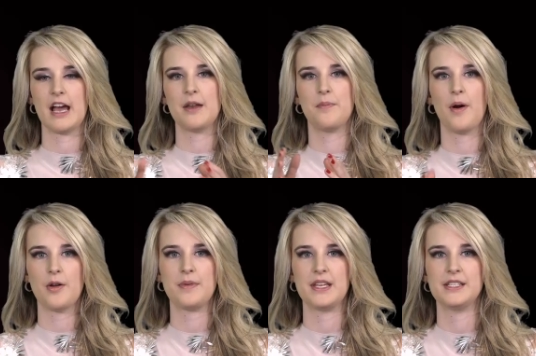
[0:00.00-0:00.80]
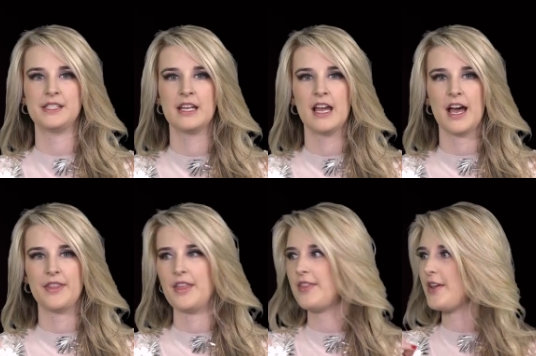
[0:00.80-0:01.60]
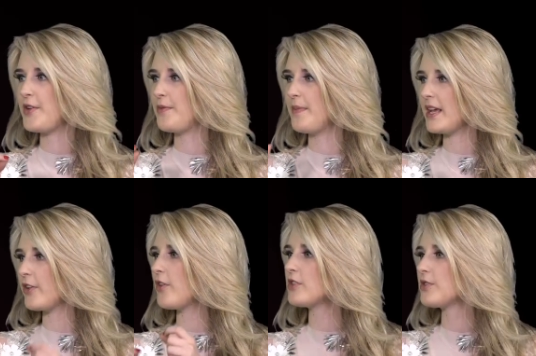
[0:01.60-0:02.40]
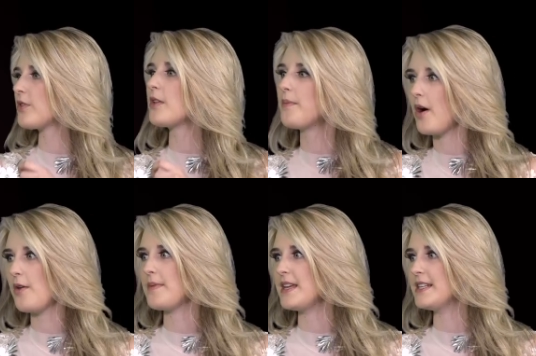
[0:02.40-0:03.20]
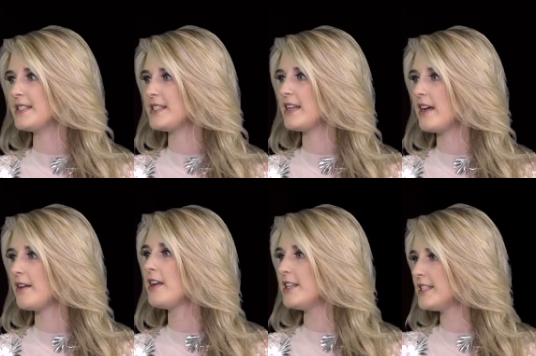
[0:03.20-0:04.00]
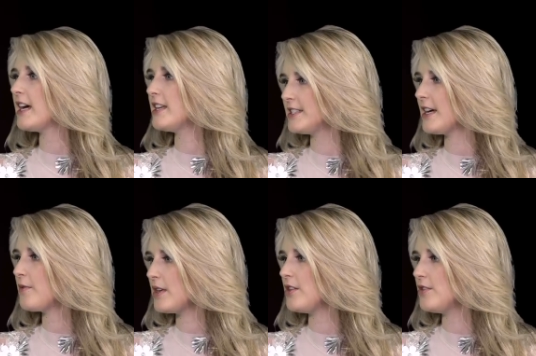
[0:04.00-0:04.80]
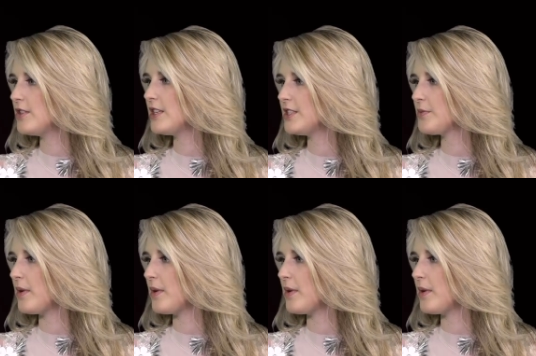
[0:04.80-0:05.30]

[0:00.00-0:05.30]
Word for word: had Barbies and that they would make clothes for the Barbies. It's true. Is that is that what you did as